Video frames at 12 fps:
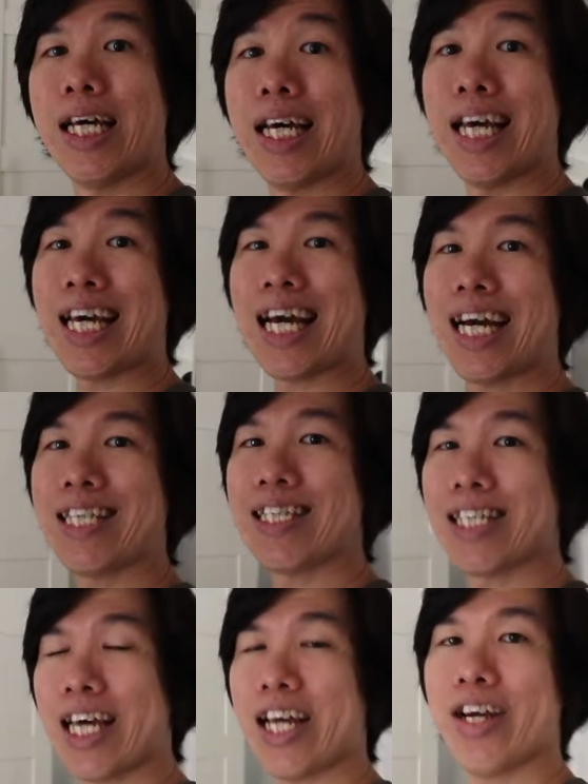Hey guys,
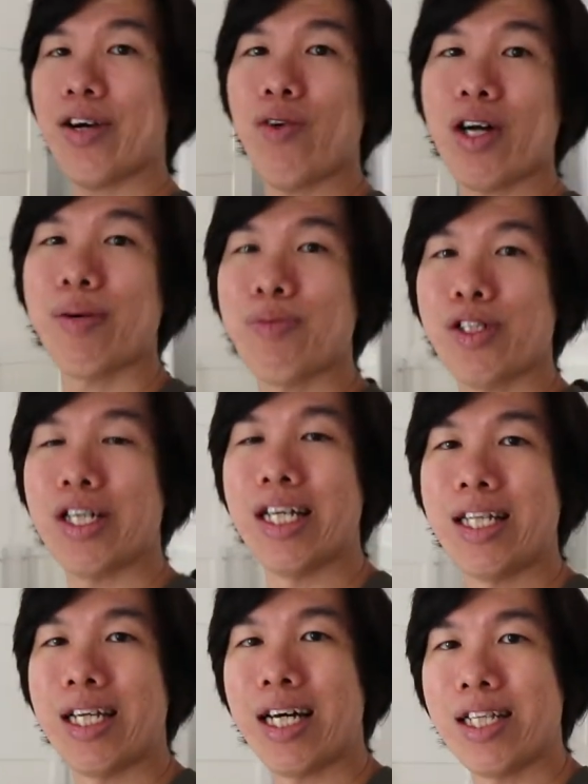CK here, welcome to
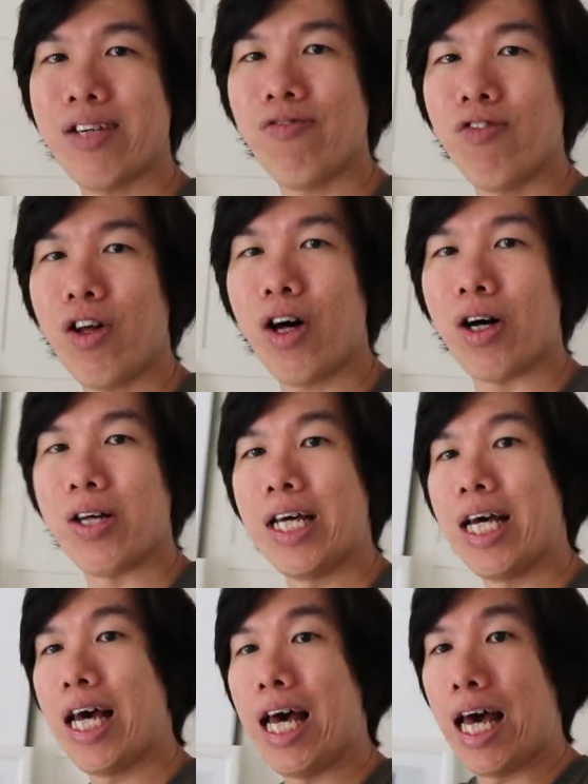another vlog.
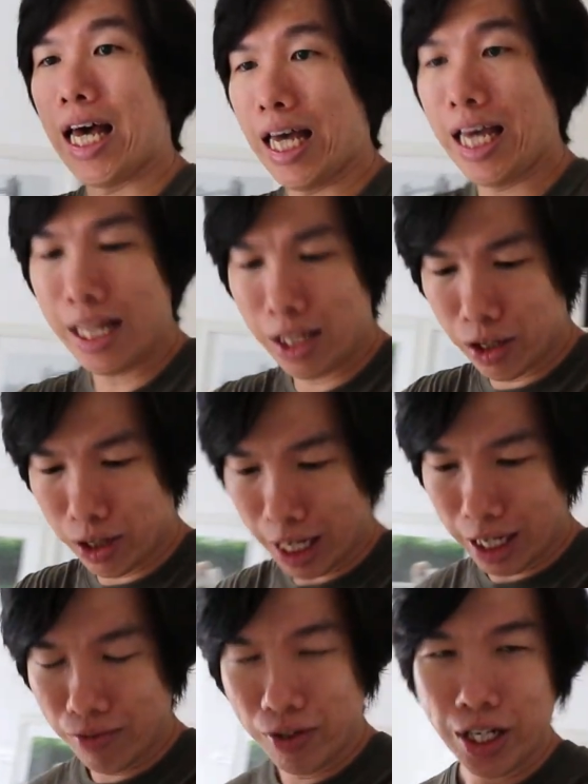In
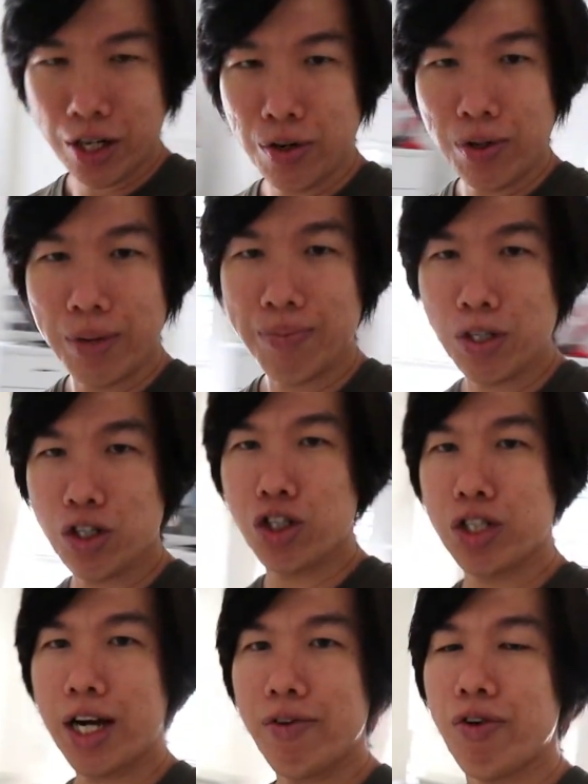today's video, I'm gonna
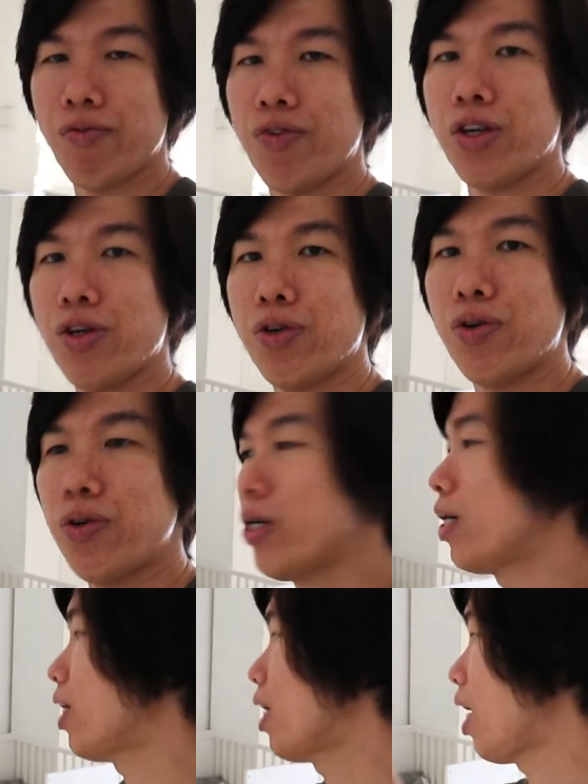share with you,
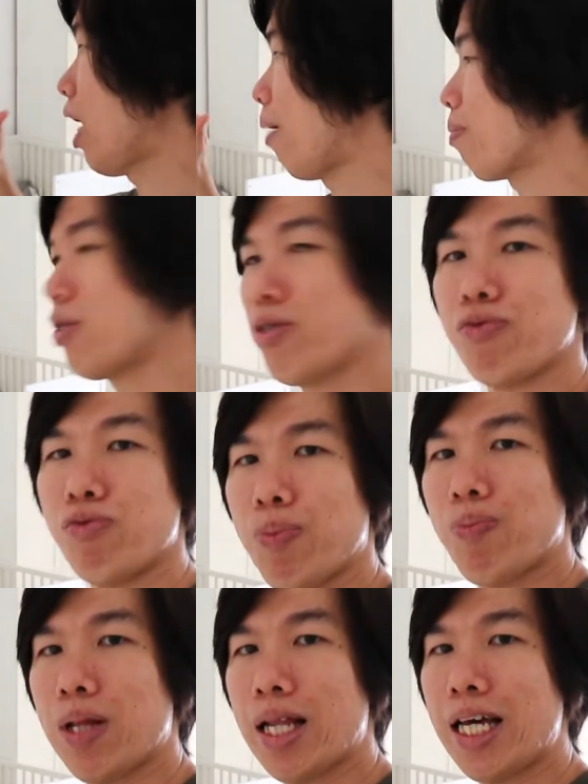I'm gonna
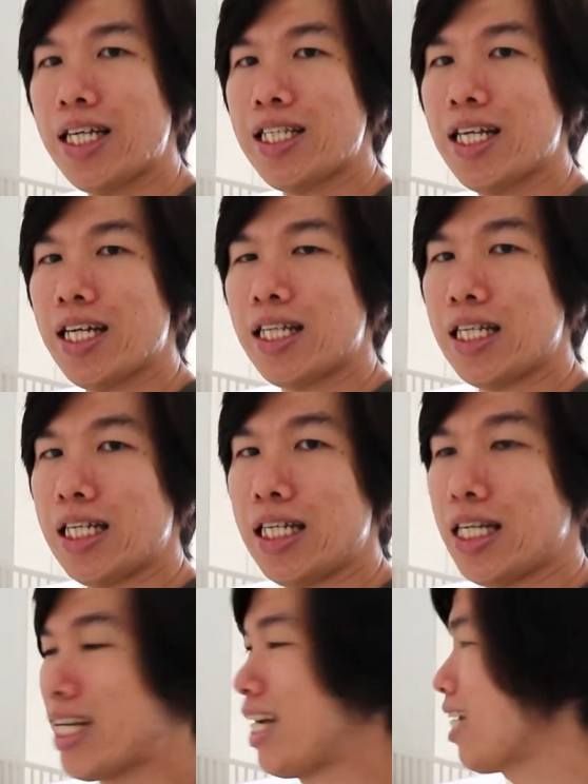replace
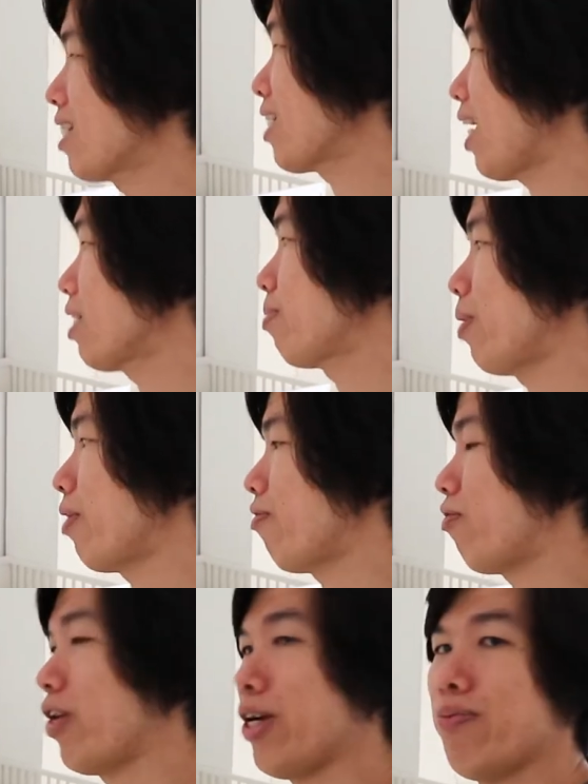the king size bed
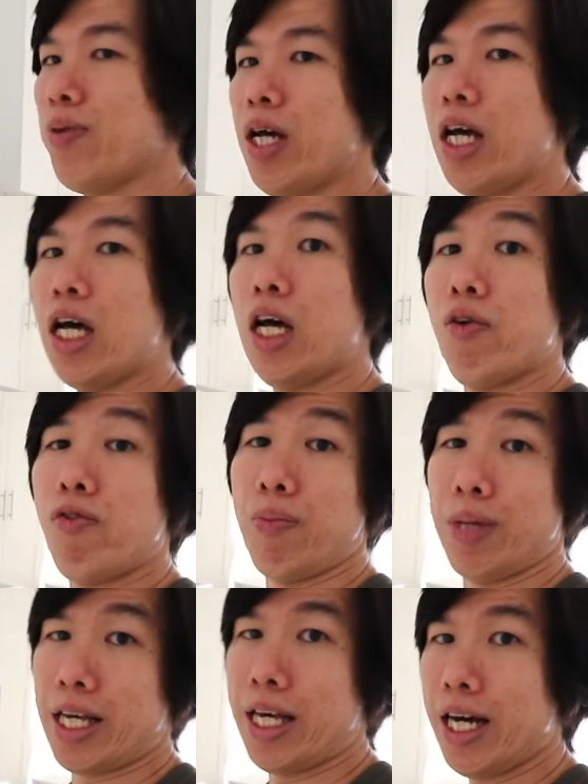frame from
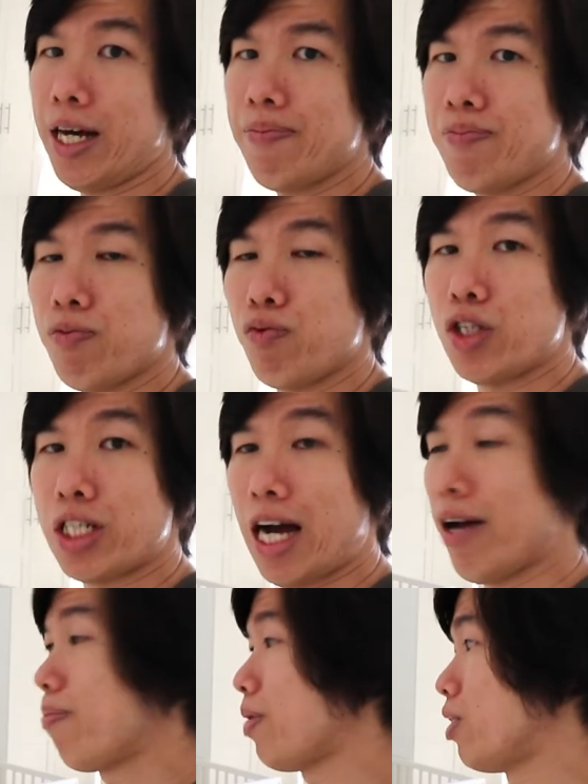IKEA, which
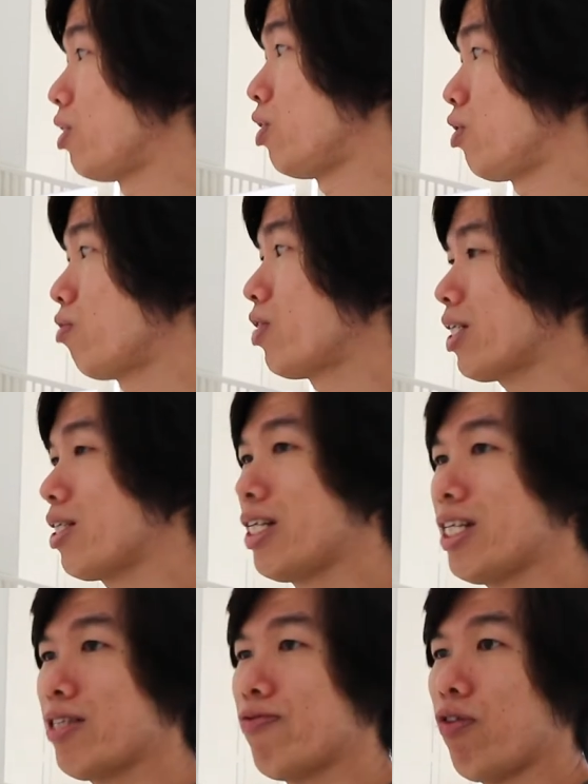I've been using
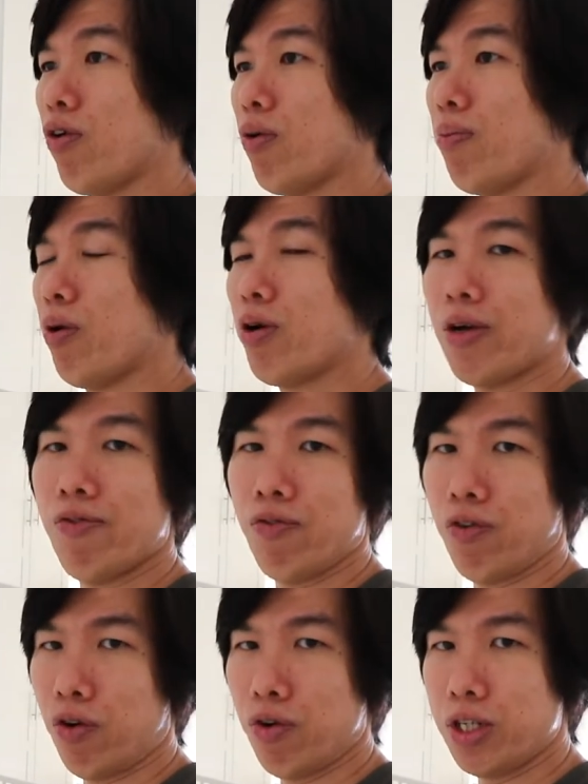this for more than
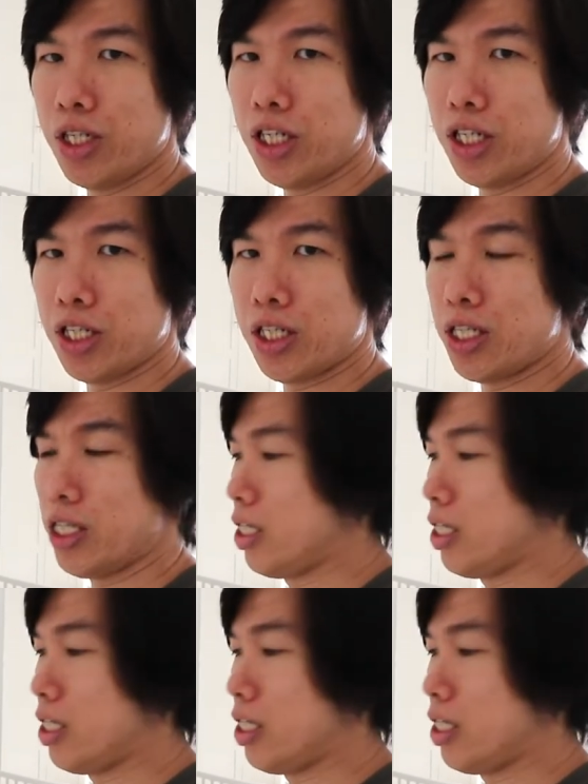four years.